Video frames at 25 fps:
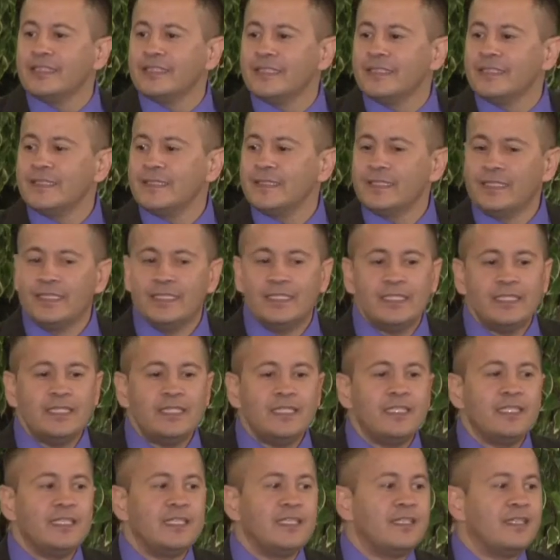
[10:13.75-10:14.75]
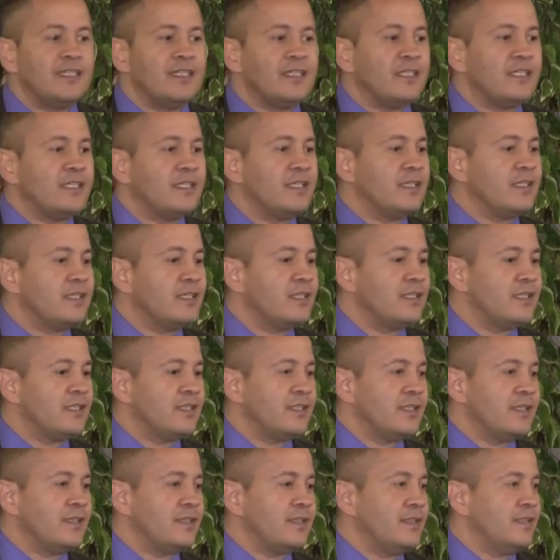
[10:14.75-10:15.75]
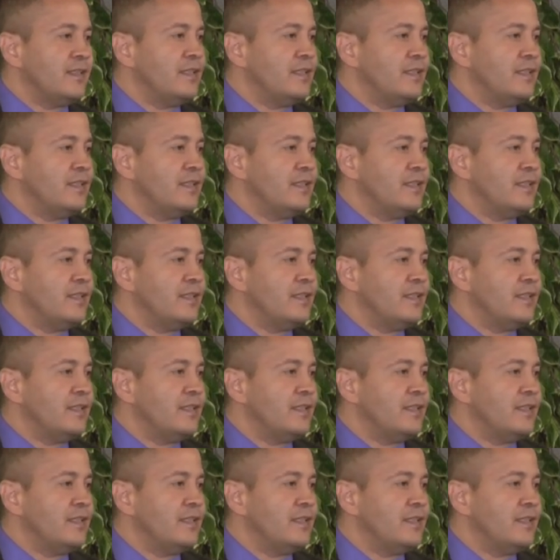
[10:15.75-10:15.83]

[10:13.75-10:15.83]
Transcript: Nothing is said.